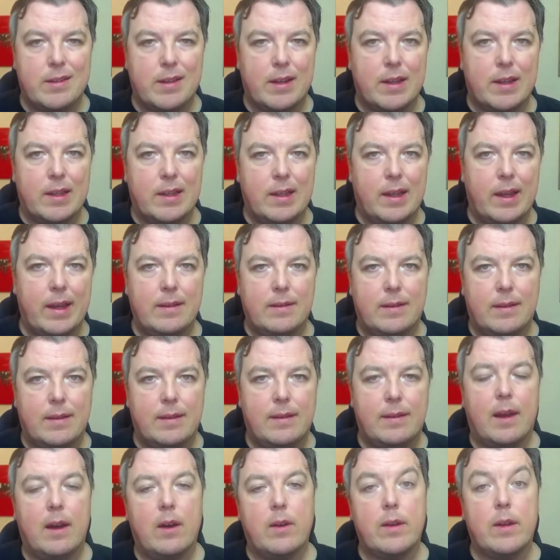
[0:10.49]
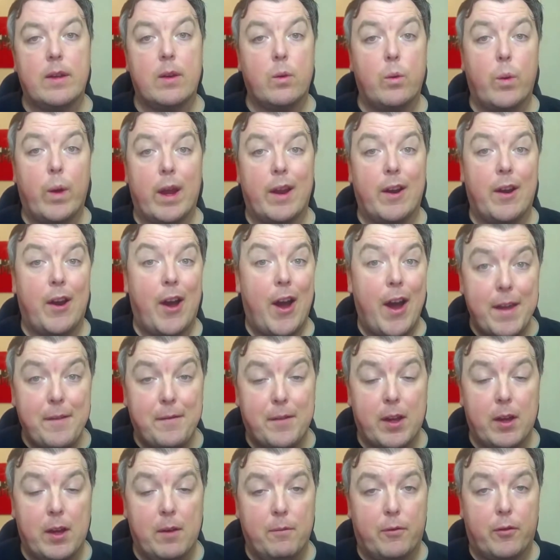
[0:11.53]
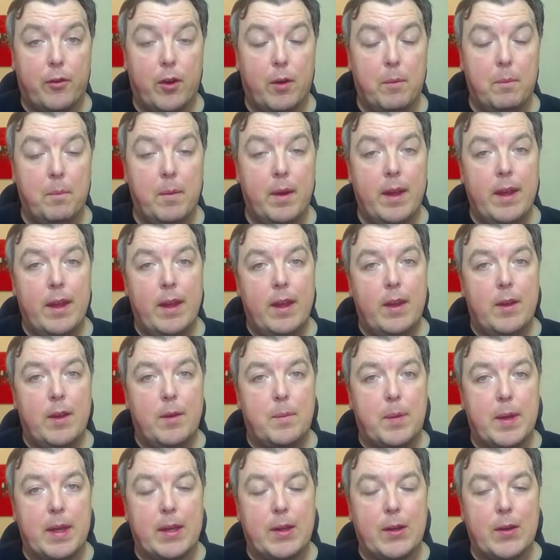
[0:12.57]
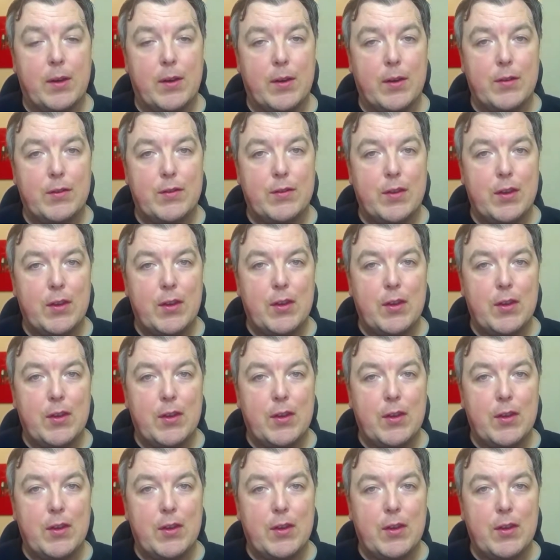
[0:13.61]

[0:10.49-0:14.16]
I'd like to tell you where I've come from because